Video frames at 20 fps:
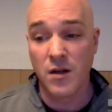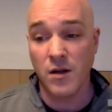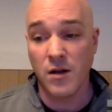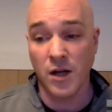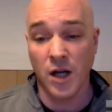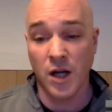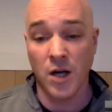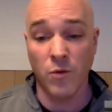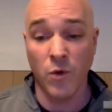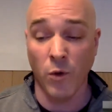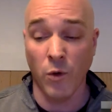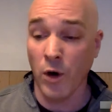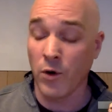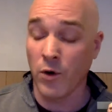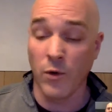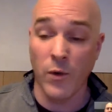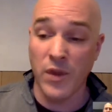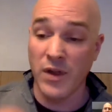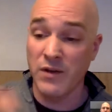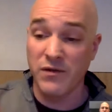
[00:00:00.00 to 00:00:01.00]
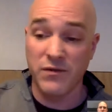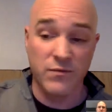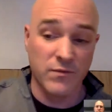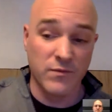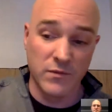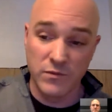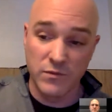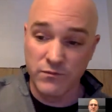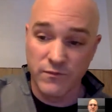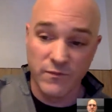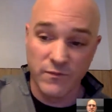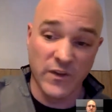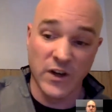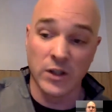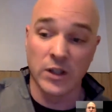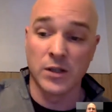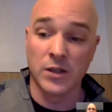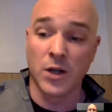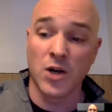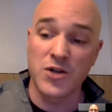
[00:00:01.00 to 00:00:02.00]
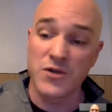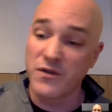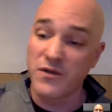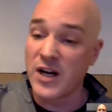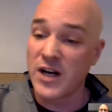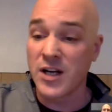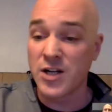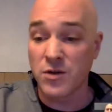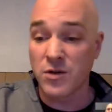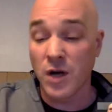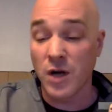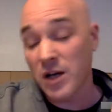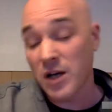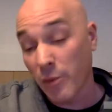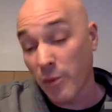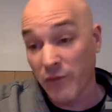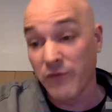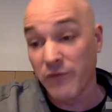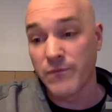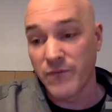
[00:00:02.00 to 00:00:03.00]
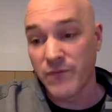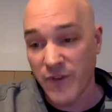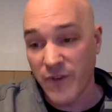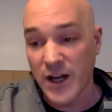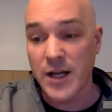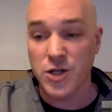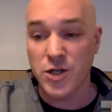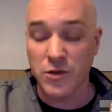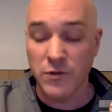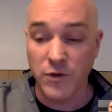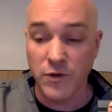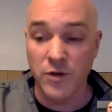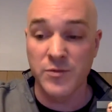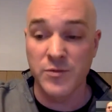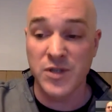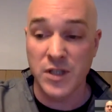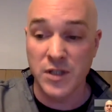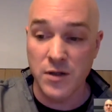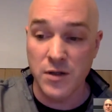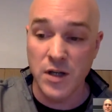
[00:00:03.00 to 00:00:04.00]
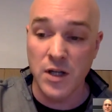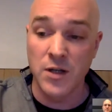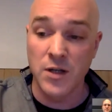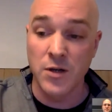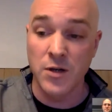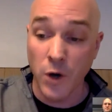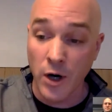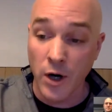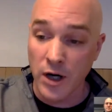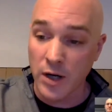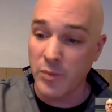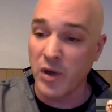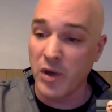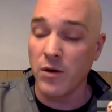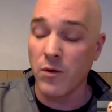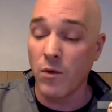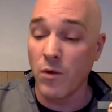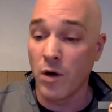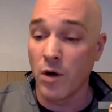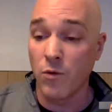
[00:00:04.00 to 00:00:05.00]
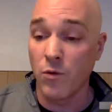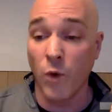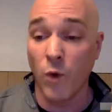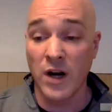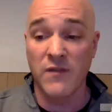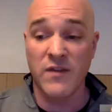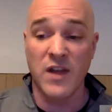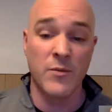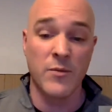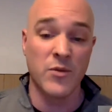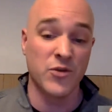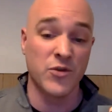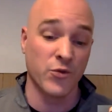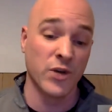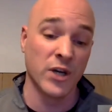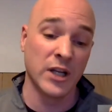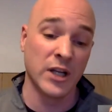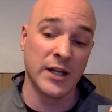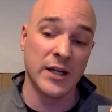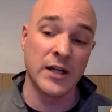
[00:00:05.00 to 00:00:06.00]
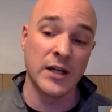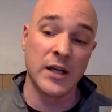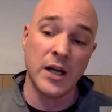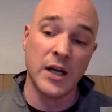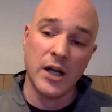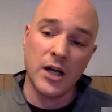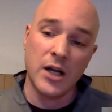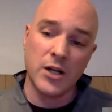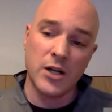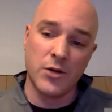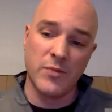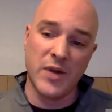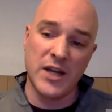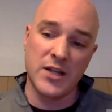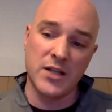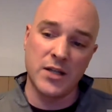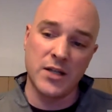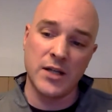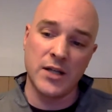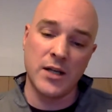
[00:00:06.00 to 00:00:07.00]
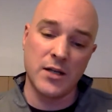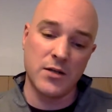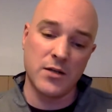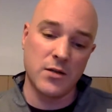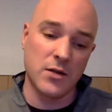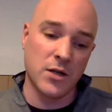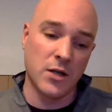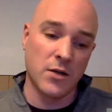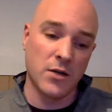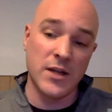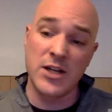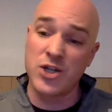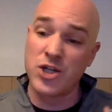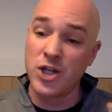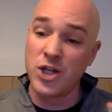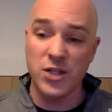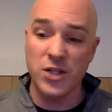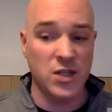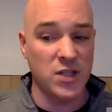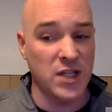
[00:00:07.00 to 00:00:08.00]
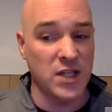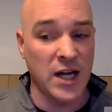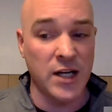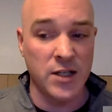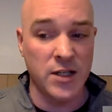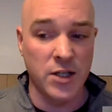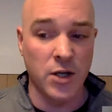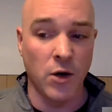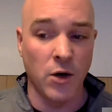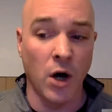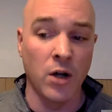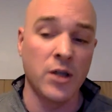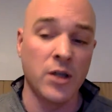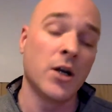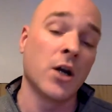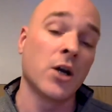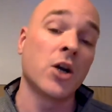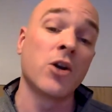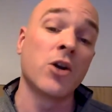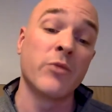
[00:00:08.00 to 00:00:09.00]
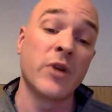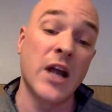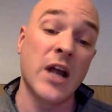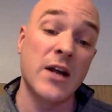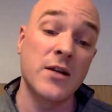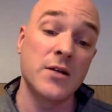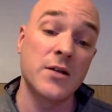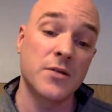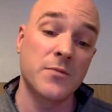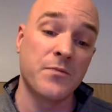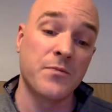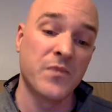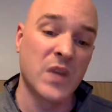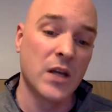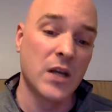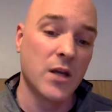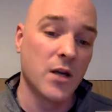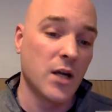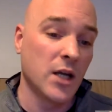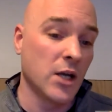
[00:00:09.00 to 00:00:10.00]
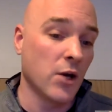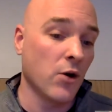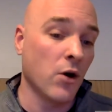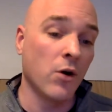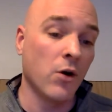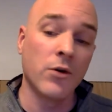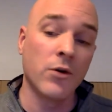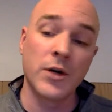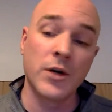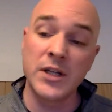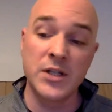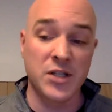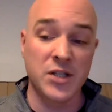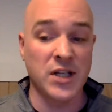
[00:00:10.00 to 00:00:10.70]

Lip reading: We're working with a fairly large a couple of financial firms in New York, but one of them is they're basically, they just decided to go all in on Kubernetes, and they were already